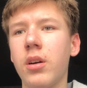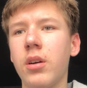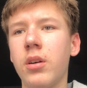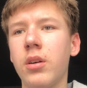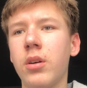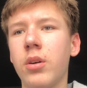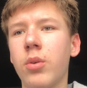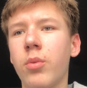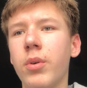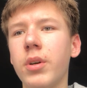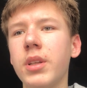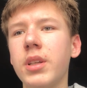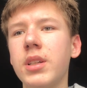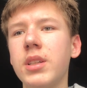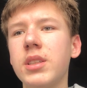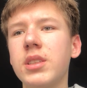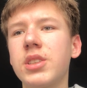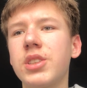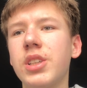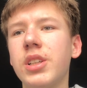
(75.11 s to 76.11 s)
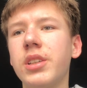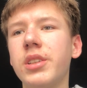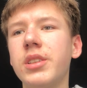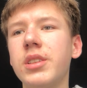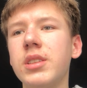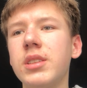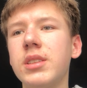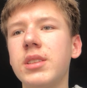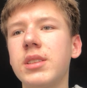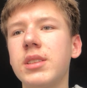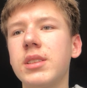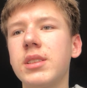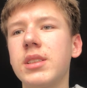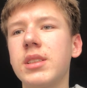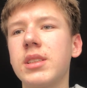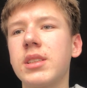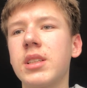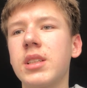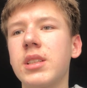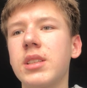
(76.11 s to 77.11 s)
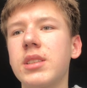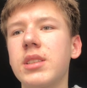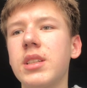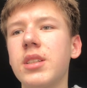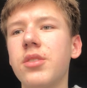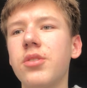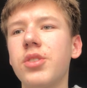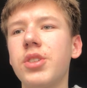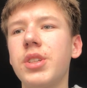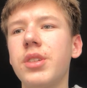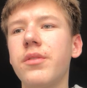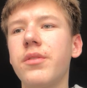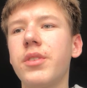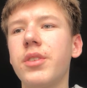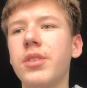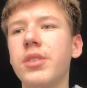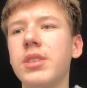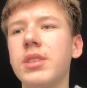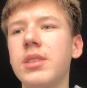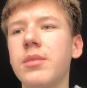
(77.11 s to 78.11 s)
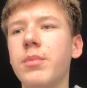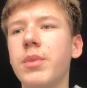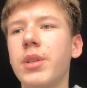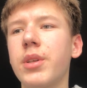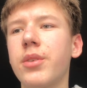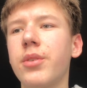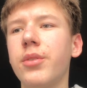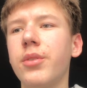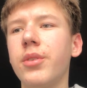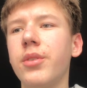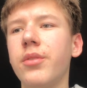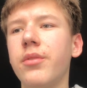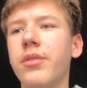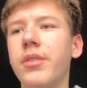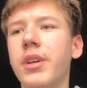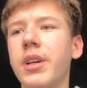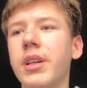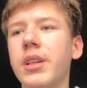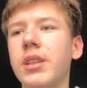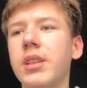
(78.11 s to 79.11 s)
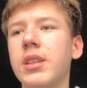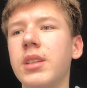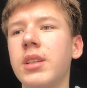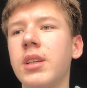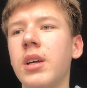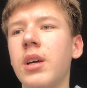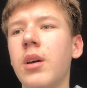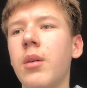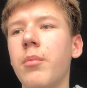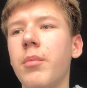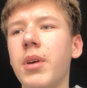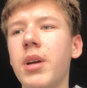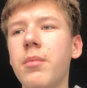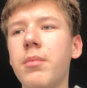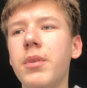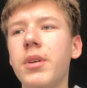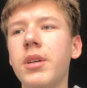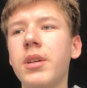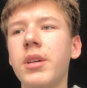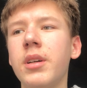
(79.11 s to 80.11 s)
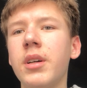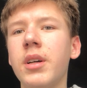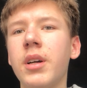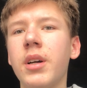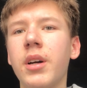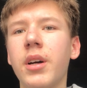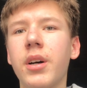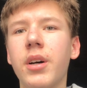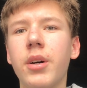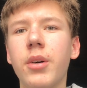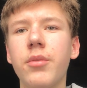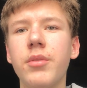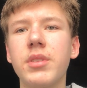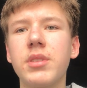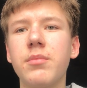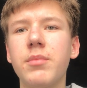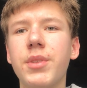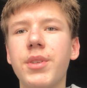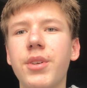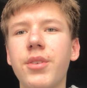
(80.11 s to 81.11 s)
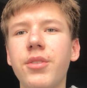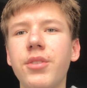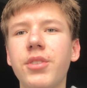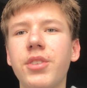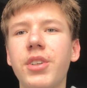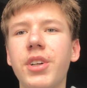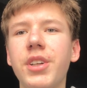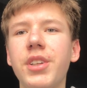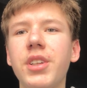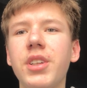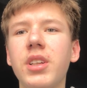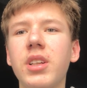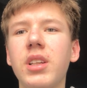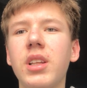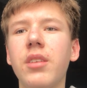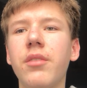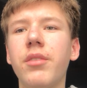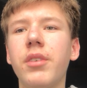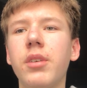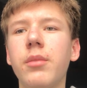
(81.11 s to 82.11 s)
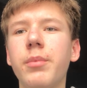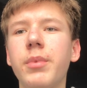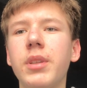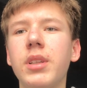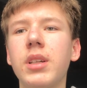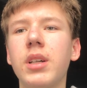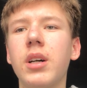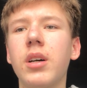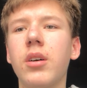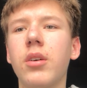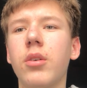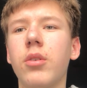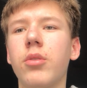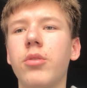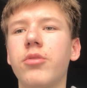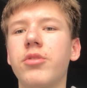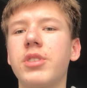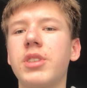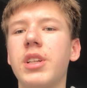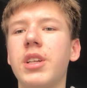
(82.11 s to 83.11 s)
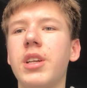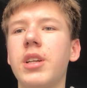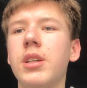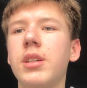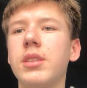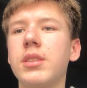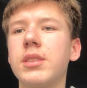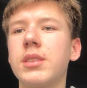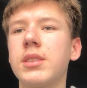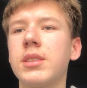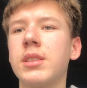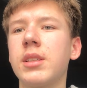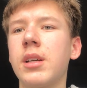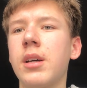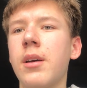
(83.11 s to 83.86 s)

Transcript: Uh, what has changed the Satoshi wrote the Bitcoin Rent paper, how is Bitcoin trading developing over the years.